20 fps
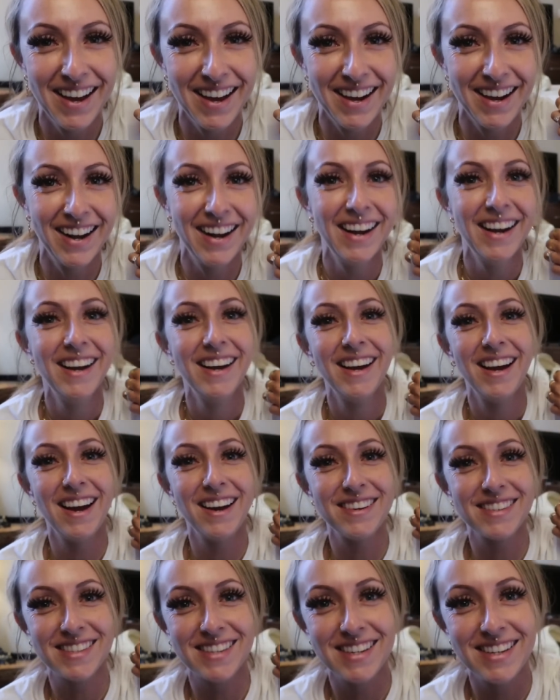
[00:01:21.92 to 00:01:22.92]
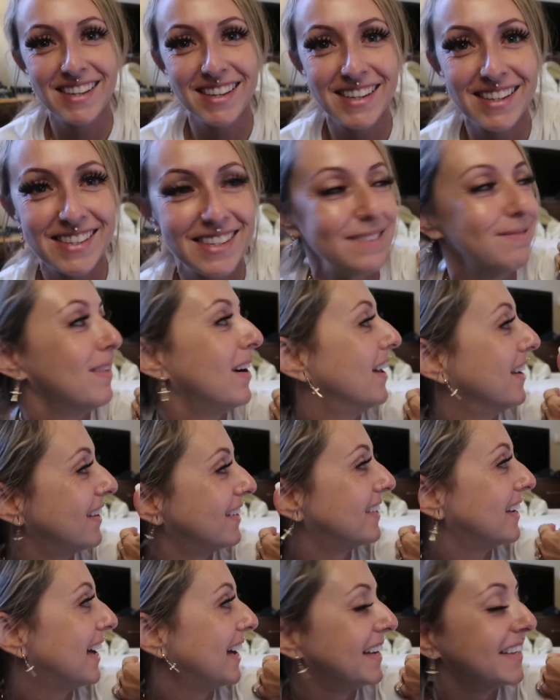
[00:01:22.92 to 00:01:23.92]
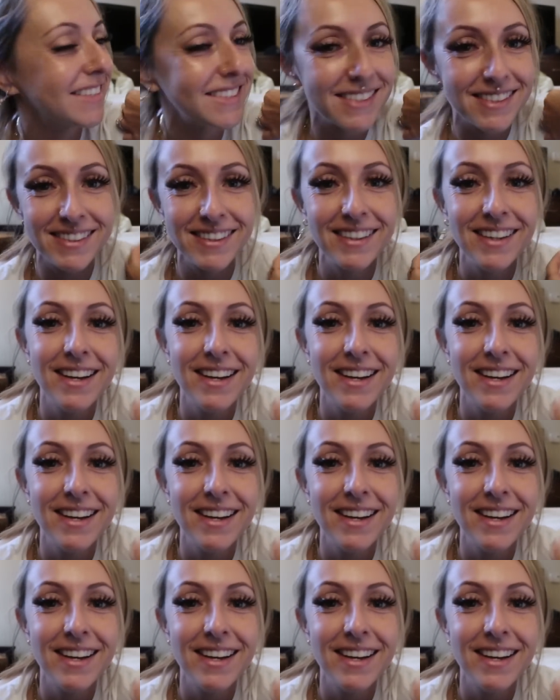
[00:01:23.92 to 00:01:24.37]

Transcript: I was gonna get demonetized.